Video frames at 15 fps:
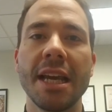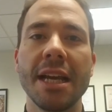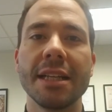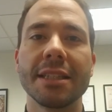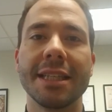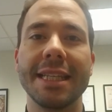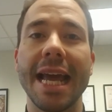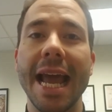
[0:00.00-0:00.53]

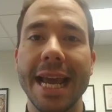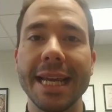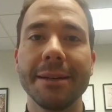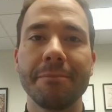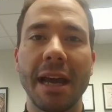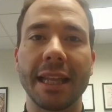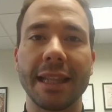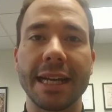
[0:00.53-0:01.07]
Today,
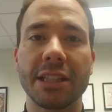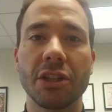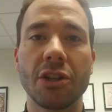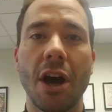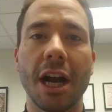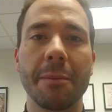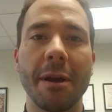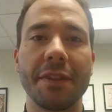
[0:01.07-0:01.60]
I'd like to talk
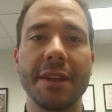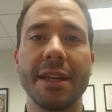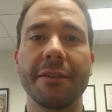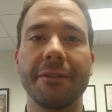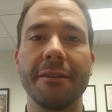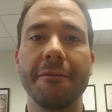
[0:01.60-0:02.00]
about the different